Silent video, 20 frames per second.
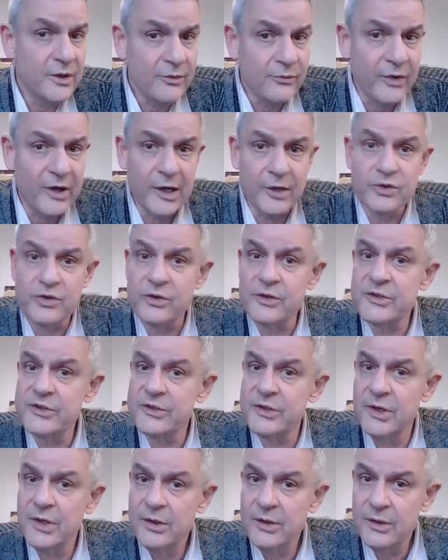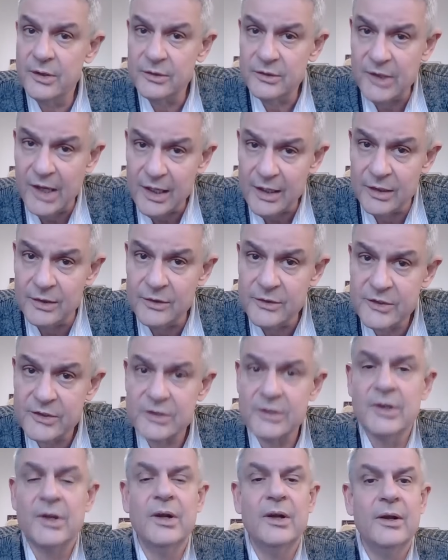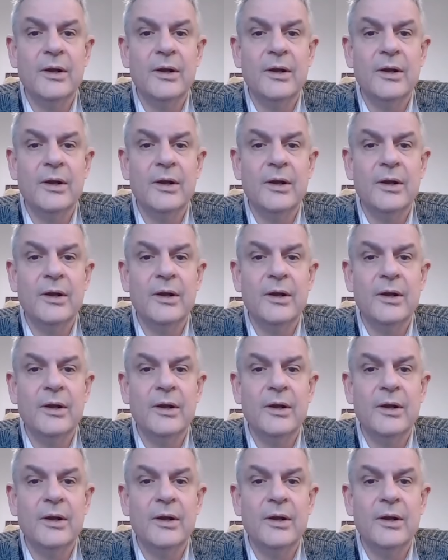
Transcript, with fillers: villagers, tenants,